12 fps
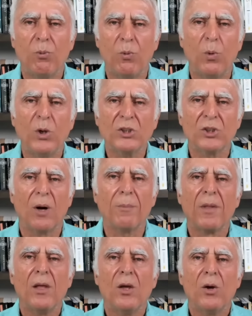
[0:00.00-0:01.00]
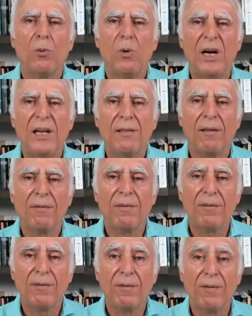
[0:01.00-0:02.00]
workshop where
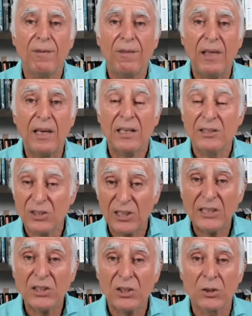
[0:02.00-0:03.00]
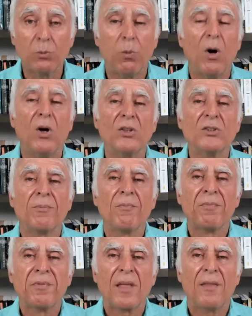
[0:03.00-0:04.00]
the consensus was
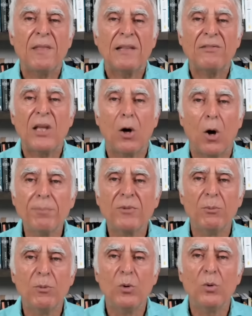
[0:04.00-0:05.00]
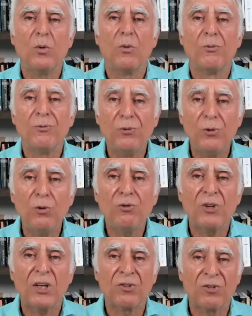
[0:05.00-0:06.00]
that the optimal
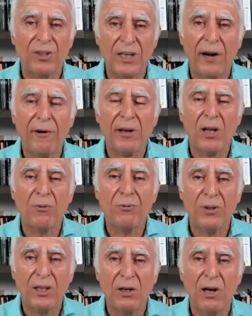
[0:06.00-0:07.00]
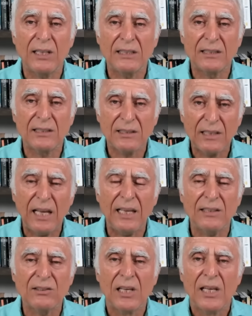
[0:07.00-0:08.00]
future scenario for the United
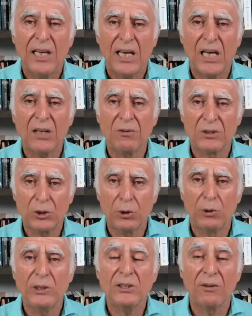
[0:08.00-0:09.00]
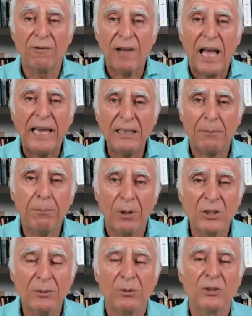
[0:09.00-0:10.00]
States, out of a choice of eight
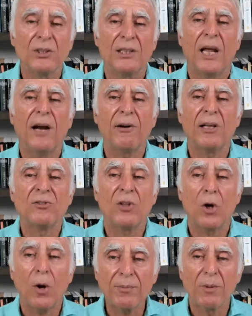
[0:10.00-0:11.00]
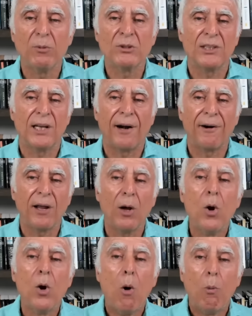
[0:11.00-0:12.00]
possible scenarios, the optimal
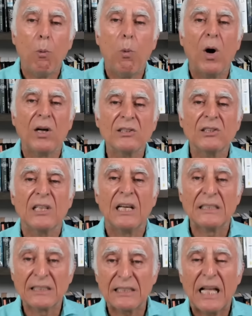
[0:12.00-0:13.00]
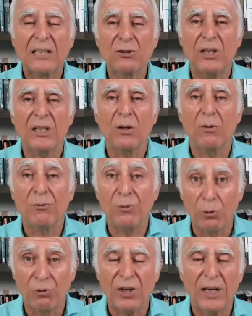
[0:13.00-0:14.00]
scenario was a Star Trek
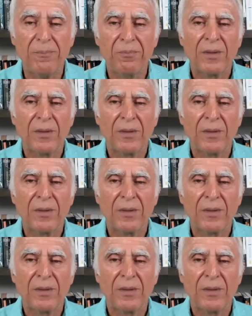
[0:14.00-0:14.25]
future.